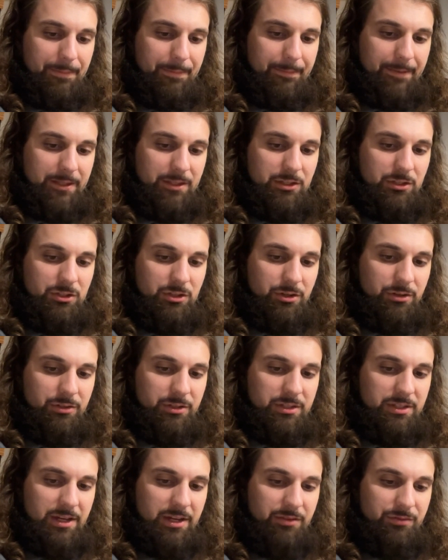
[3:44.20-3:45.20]
And he turned
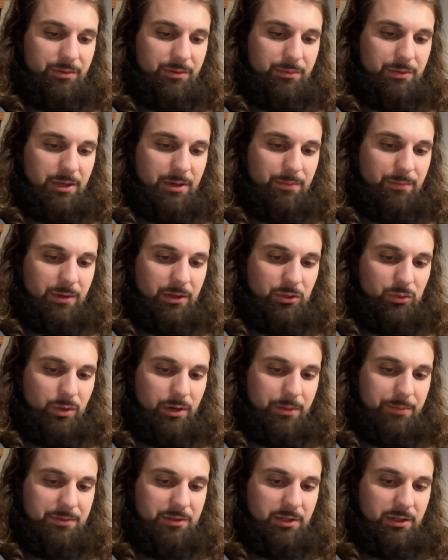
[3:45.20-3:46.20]
aside from them and
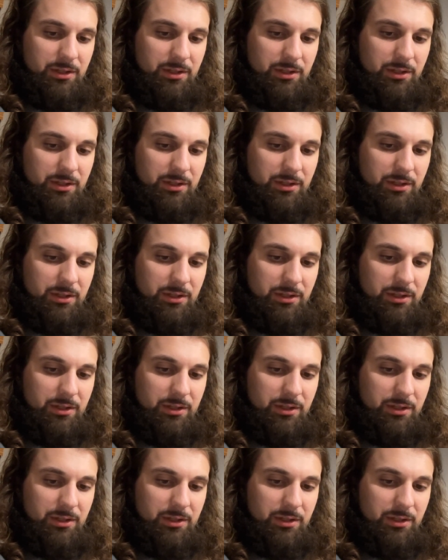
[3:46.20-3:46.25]
wept.